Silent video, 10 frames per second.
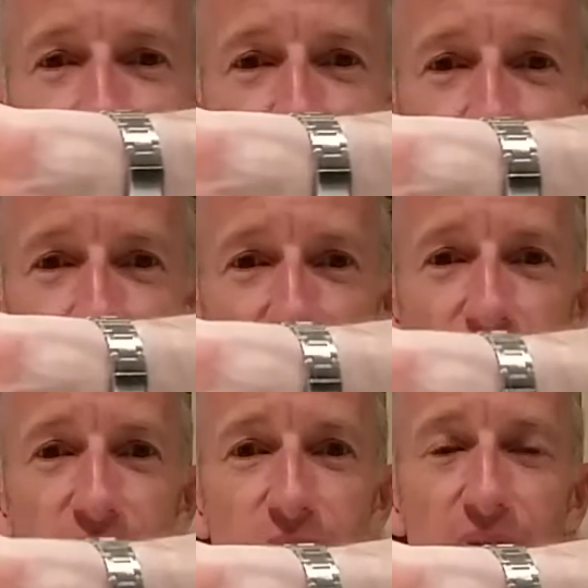right
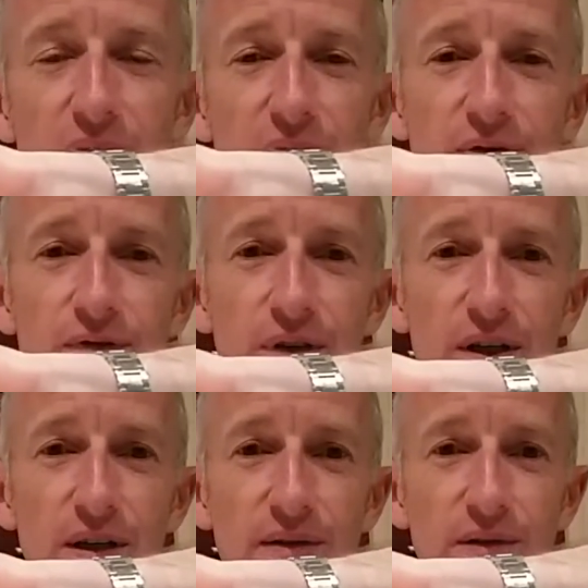in the middle of
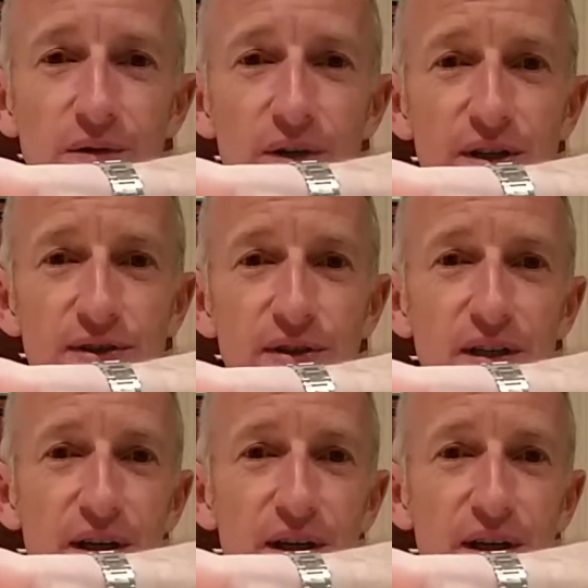the wrist.